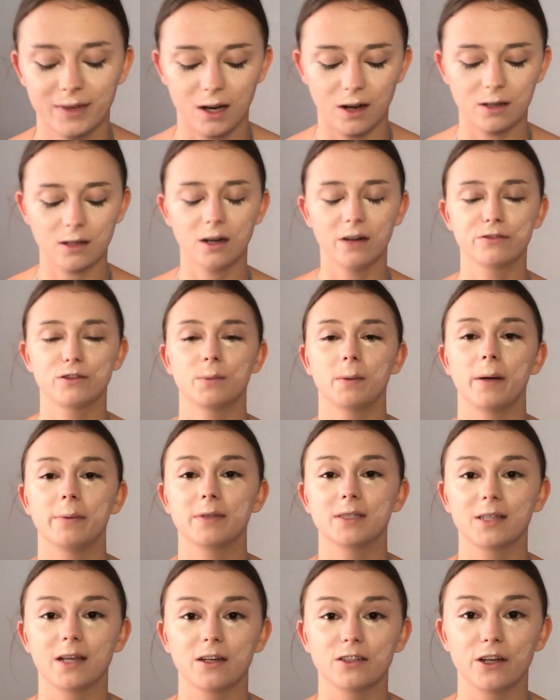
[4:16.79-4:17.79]
I'd love to be able
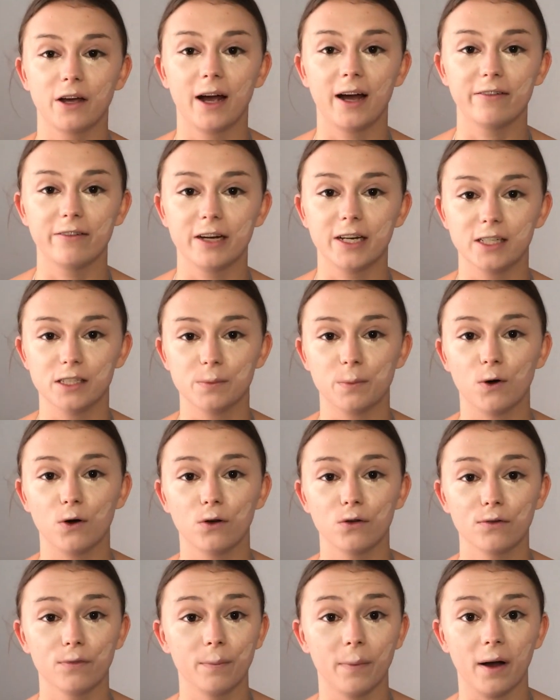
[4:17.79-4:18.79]
to say I don't have any
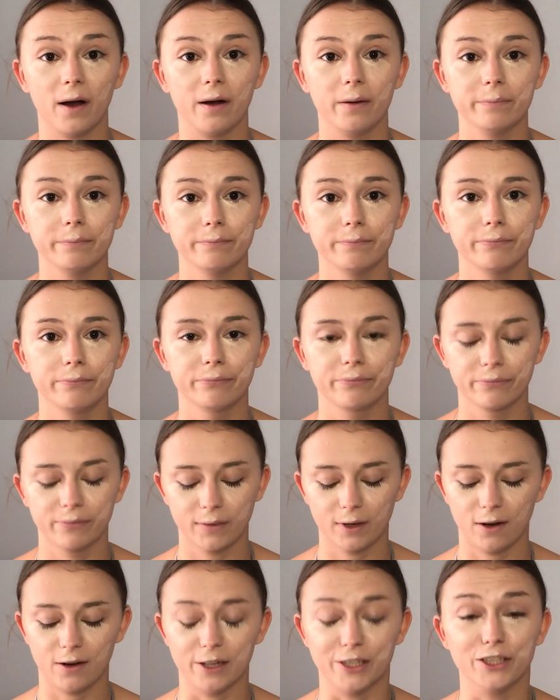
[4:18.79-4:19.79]
spots, but
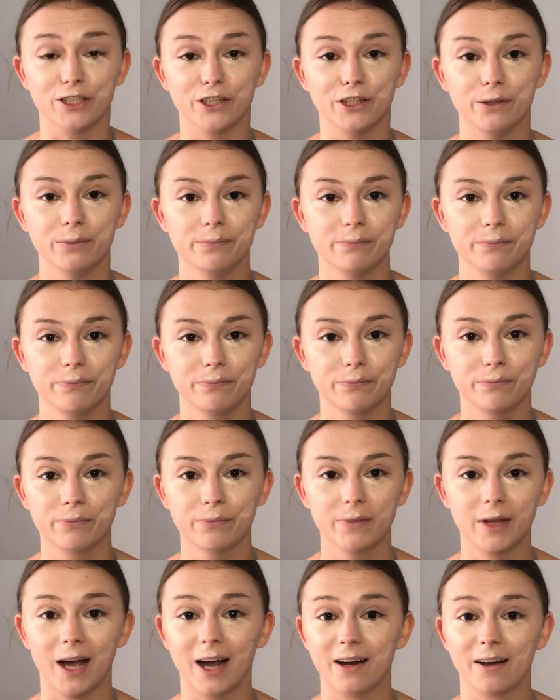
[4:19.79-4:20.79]
I do,
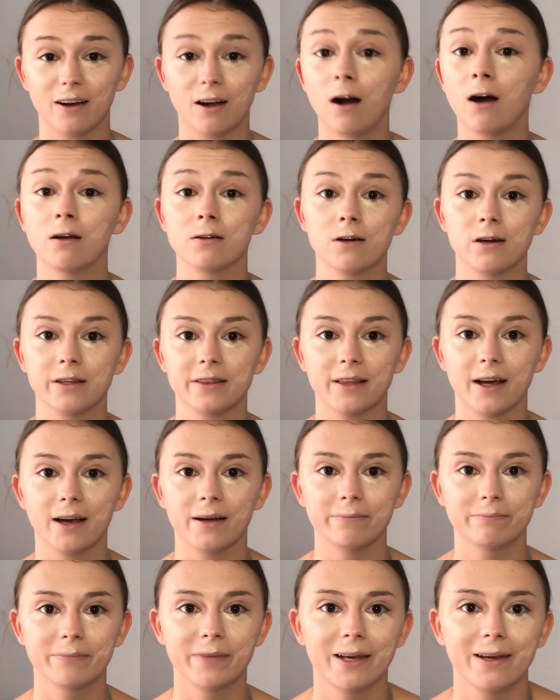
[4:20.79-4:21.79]
and I can't hide
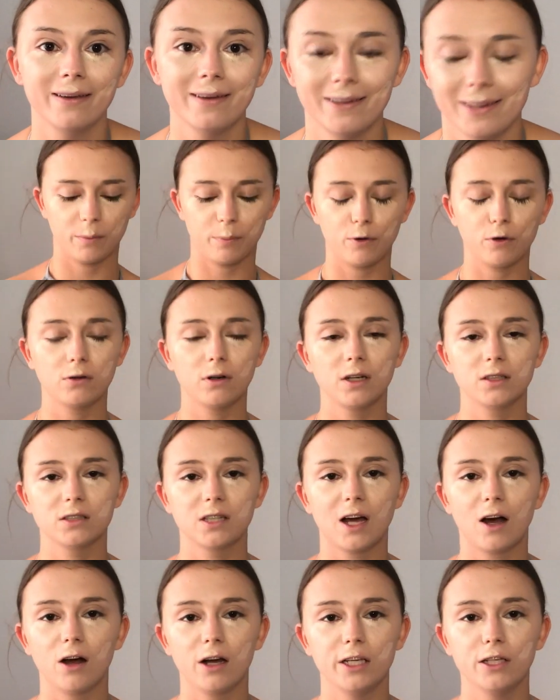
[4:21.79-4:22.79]
that. The product
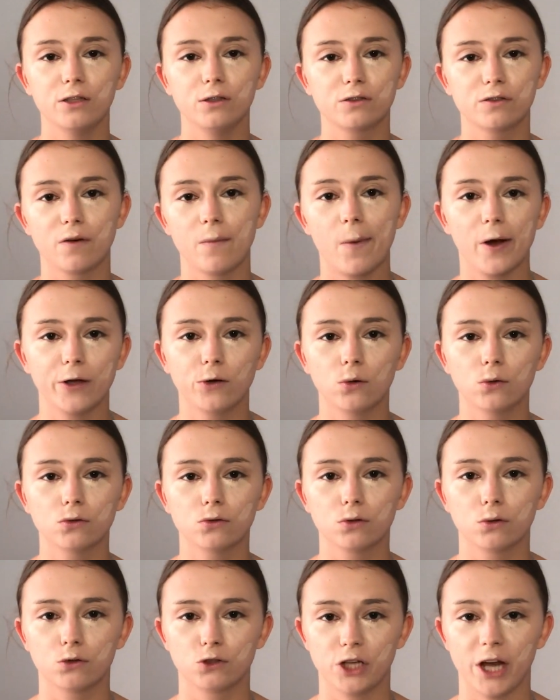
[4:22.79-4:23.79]
that I use for my
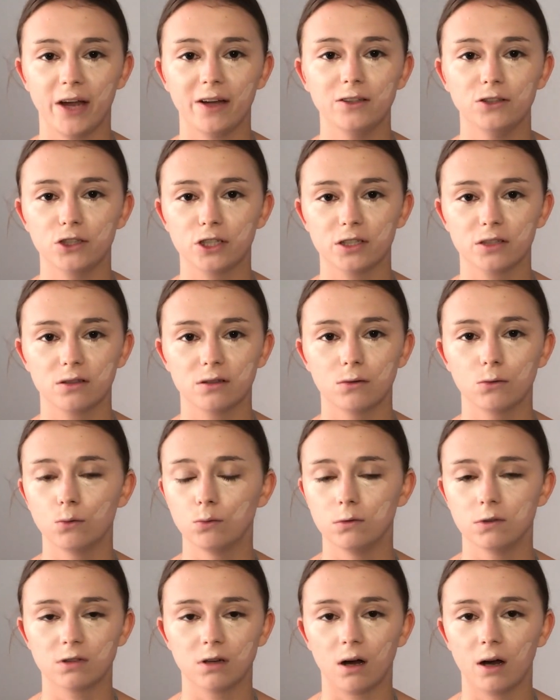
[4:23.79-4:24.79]
contour changes all
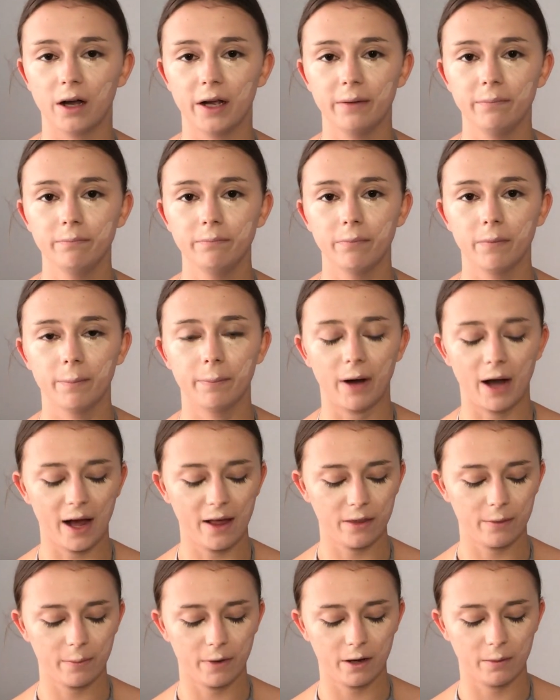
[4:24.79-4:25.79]
the time, but
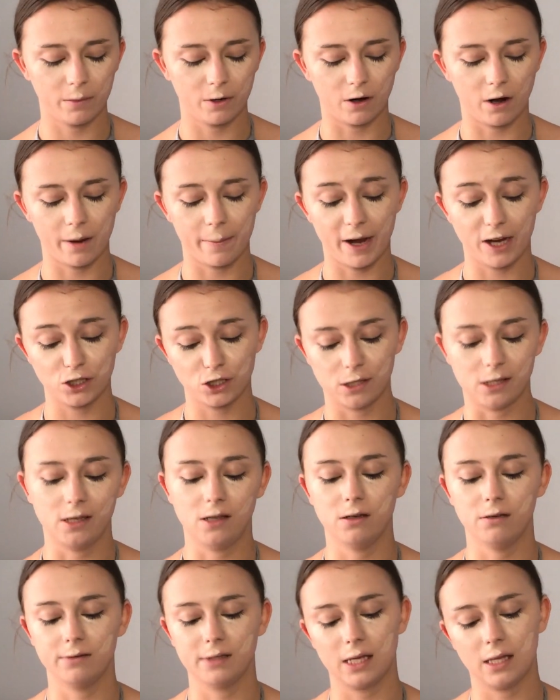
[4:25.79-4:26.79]
at the moment I'm actually
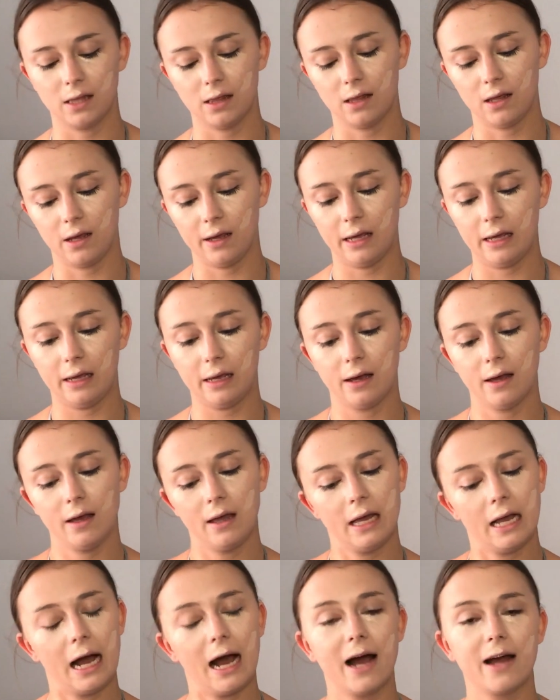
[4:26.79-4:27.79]
using the
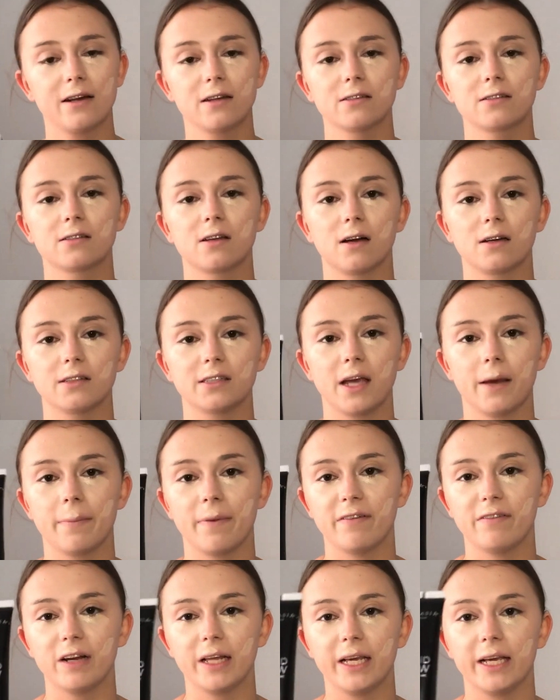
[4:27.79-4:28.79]
Anastasia
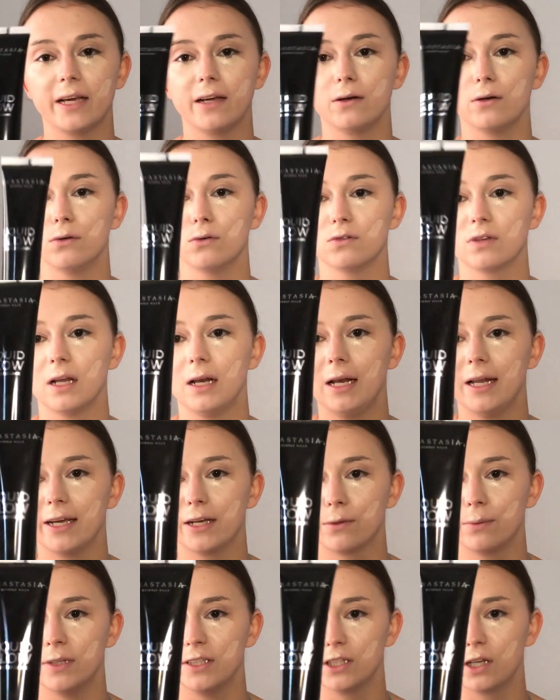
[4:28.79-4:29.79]
Beverly Hills
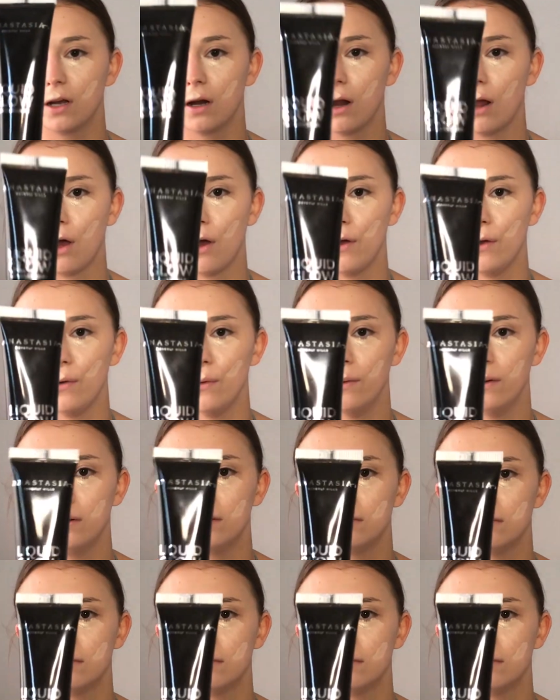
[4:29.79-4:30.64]
Liquid Glow